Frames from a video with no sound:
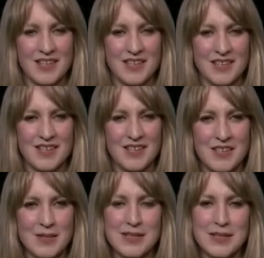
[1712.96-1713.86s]

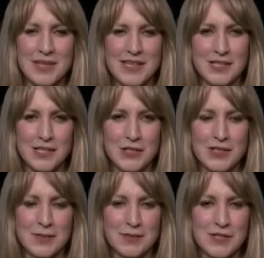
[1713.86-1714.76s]
So it's a way to use
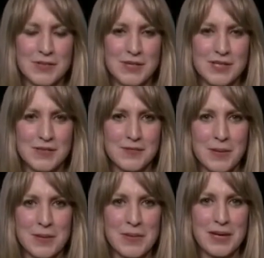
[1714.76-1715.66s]
up those bits of
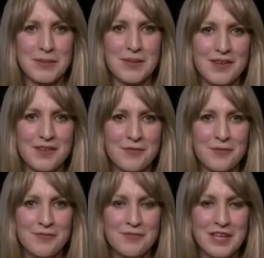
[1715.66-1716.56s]
wrapping paper
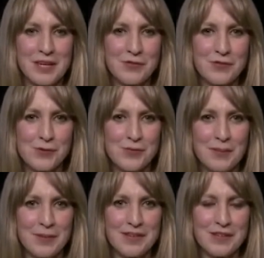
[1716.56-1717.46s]
from the year before,
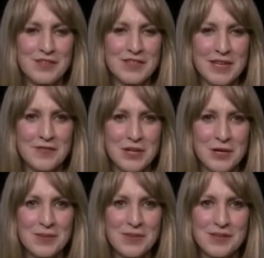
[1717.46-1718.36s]
maybe, that you saved up.
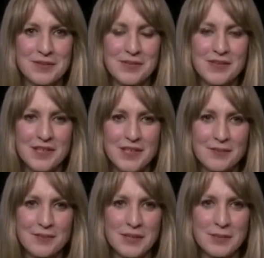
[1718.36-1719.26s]
You can
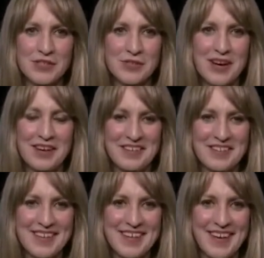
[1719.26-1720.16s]
make them into crackers.
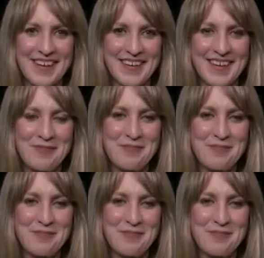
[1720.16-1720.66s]
Yeah.